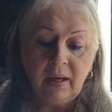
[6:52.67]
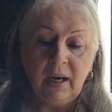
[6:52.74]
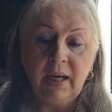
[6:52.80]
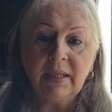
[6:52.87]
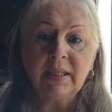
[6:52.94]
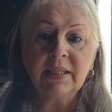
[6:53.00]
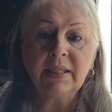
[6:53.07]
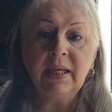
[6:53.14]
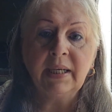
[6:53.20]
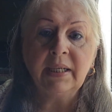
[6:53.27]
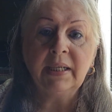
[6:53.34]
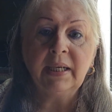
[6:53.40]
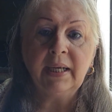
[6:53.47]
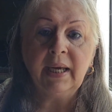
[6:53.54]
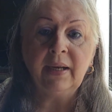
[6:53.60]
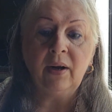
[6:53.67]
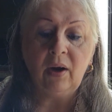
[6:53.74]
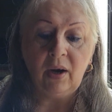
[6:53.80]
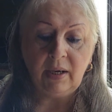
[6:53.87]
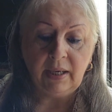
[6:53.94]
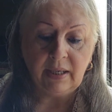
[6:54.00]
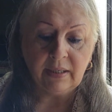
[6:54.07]
I decided to get
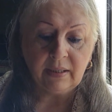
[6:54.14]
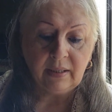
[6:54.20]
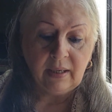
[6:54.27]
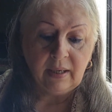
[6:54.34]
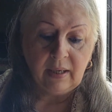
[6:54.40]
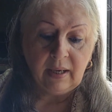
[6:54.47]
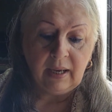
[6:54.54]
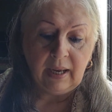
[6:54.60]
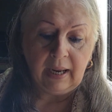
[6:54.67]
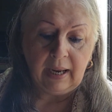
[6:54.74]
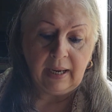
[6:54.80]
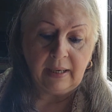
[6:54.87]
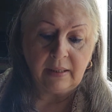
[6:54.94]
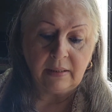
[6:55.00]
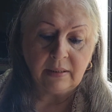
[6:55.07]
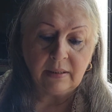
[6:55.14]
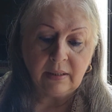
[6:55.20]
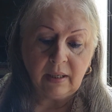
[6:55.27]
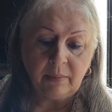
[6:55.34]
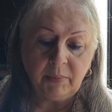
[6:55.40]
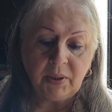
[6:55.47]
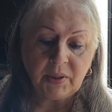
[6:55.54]
on it, and
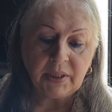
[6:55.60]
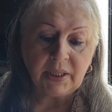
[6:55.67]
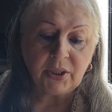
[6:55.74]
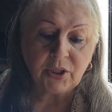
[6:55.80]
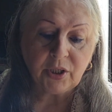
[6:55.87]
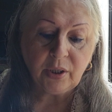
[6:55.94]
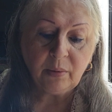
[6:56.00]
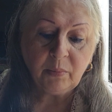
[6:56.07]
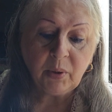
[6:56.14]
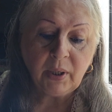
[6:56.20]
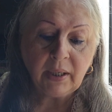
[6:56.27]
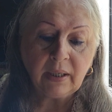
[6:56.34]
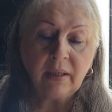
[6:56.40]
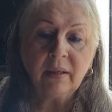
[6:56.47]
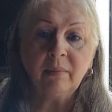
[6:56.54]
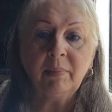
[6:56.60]
I'm using turmeric